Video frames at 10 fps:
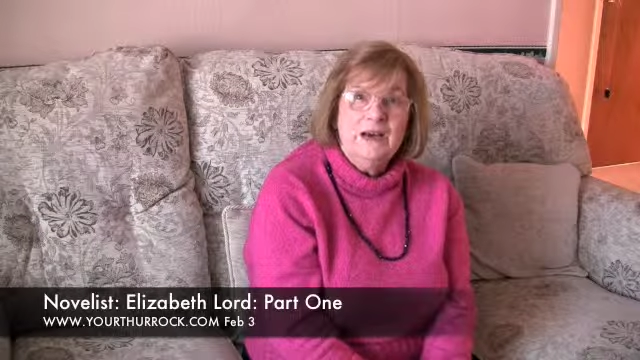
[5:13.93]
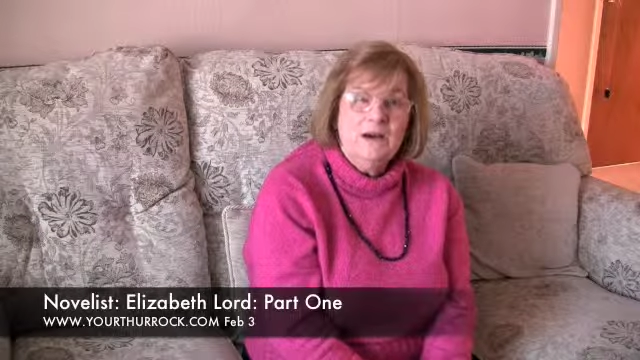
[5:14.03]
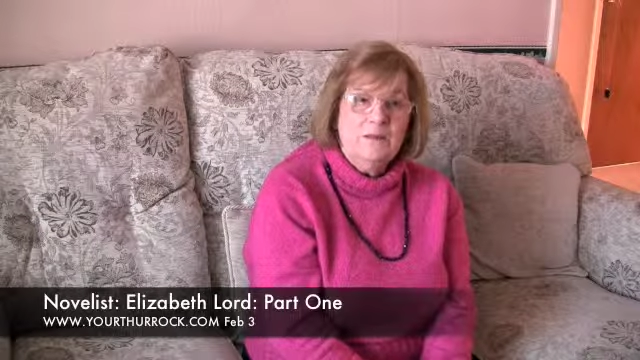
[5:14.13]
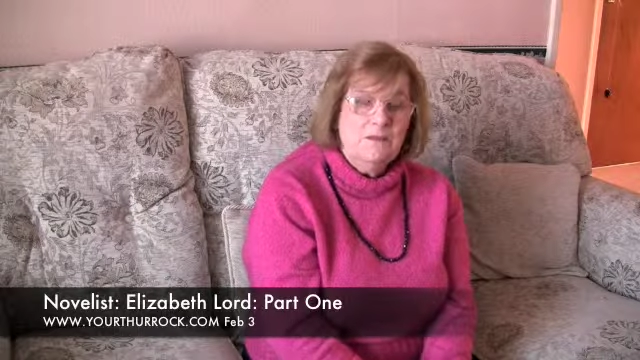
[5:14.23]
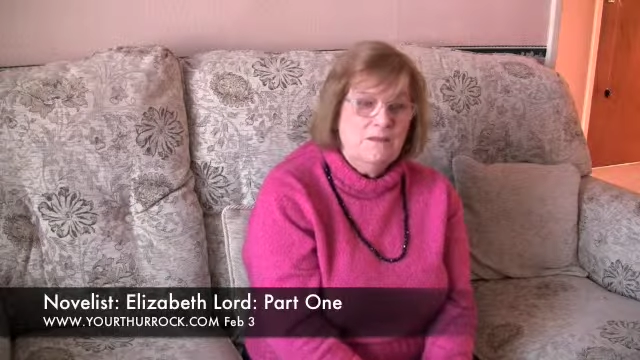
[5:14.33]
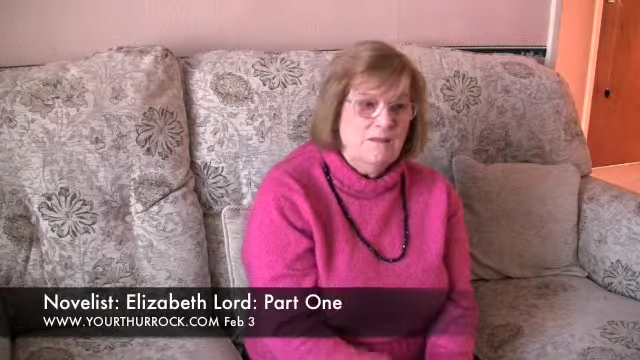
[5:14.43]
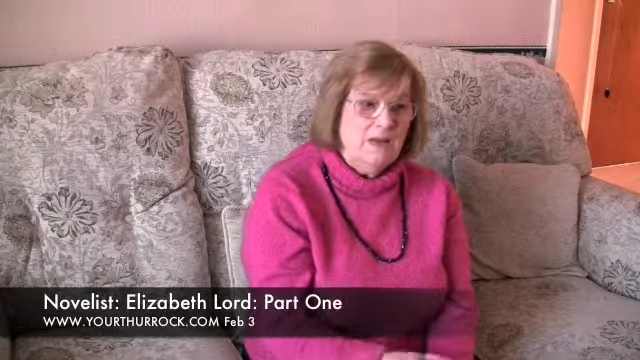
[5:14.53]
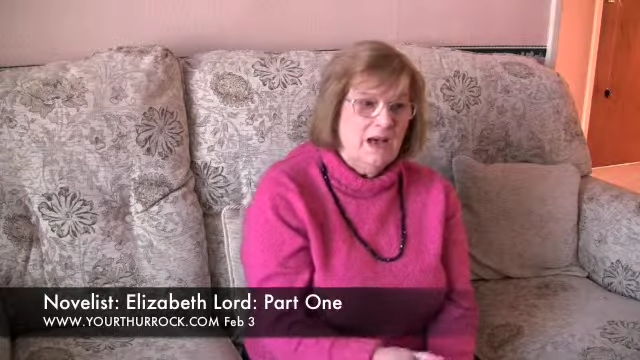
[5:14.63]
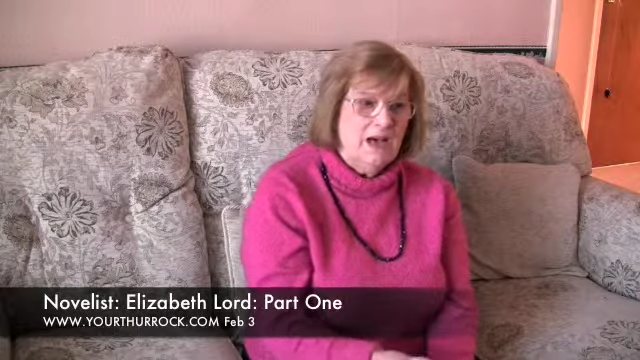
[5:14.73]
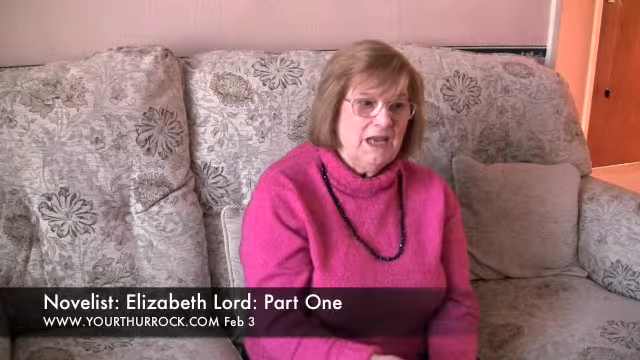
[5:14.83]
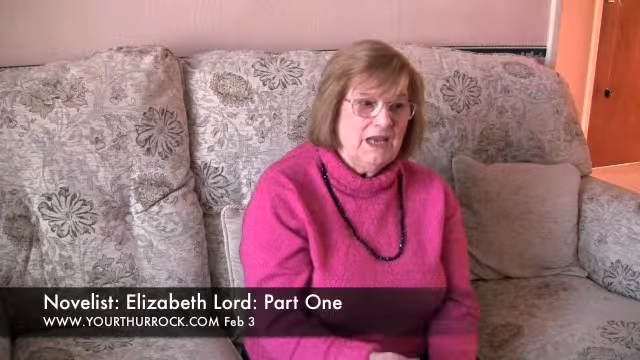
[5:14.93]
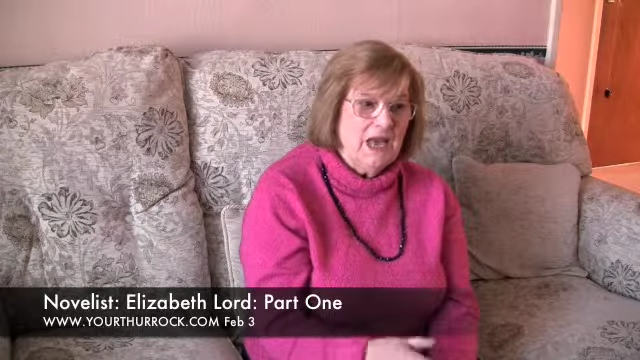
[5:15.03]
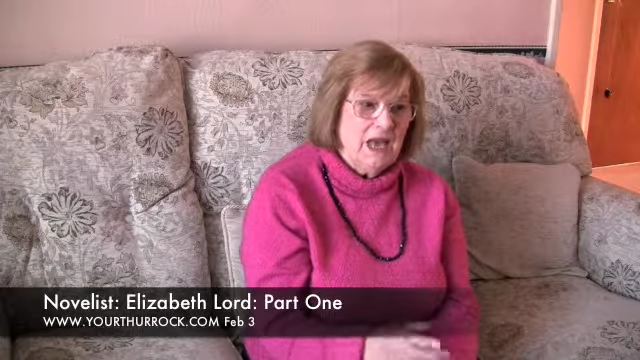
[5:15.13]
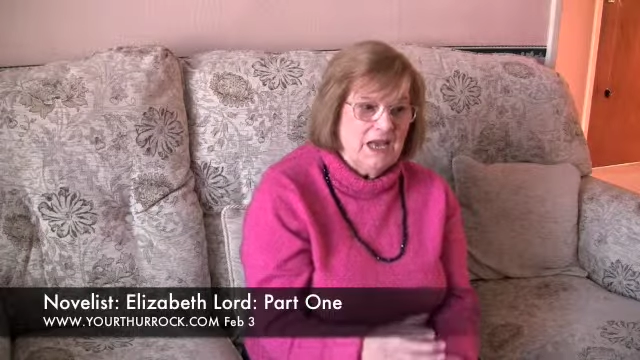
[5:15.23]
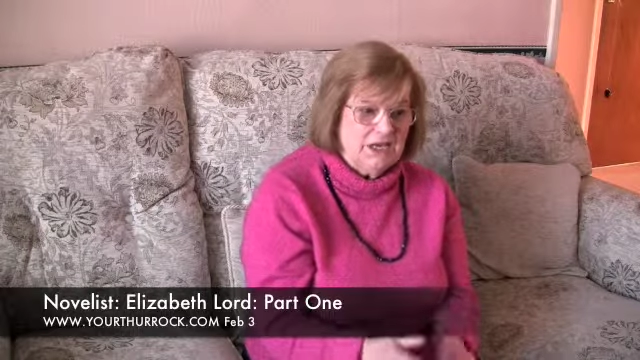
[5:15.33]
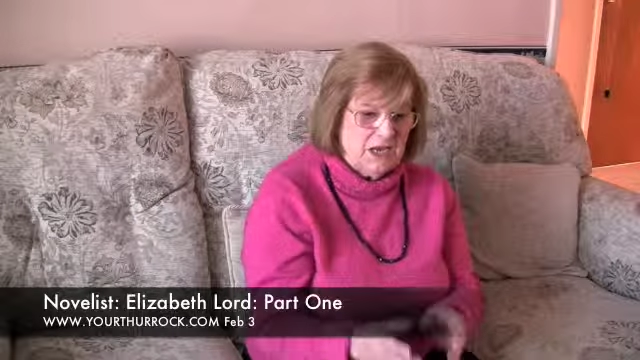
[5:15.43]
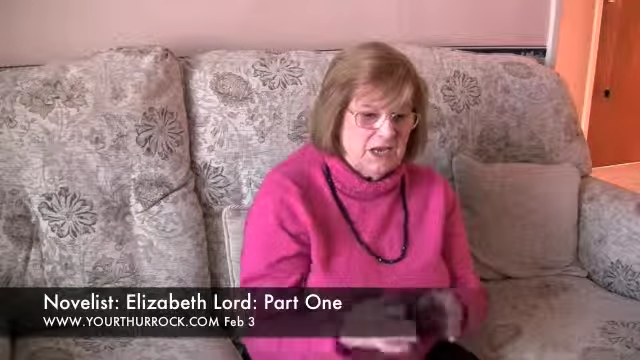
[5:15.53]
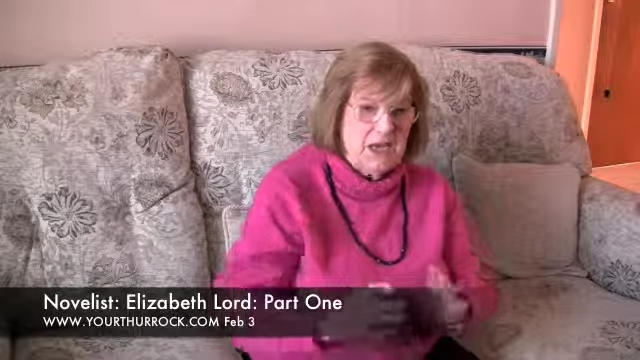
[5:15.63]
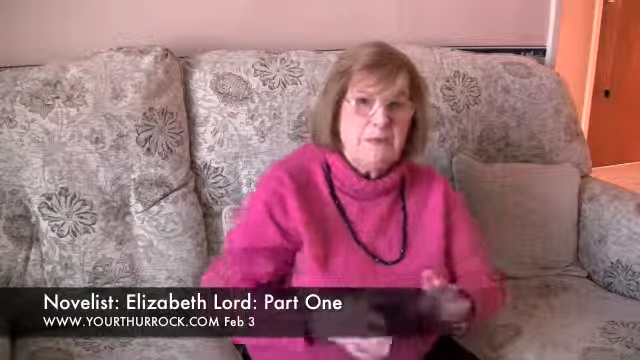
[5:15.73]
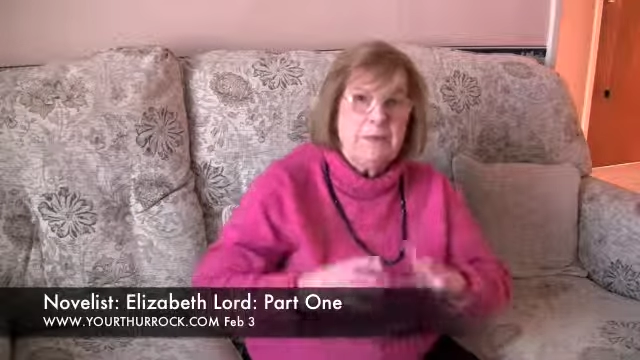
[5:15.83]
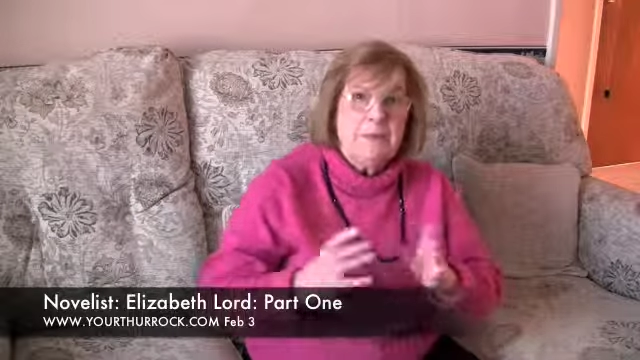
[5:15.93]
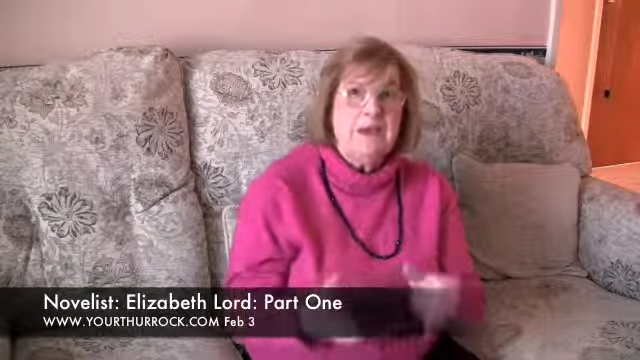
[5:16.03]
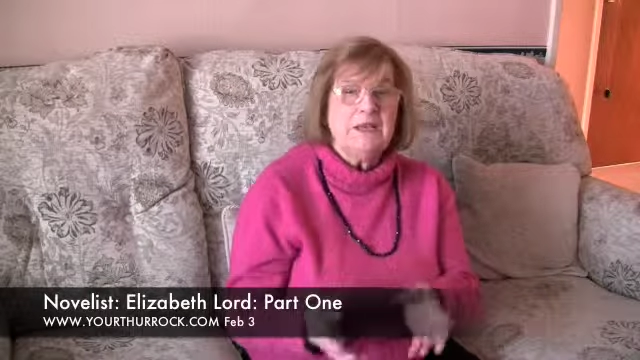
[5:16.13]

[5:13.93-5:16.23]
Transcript: As I come up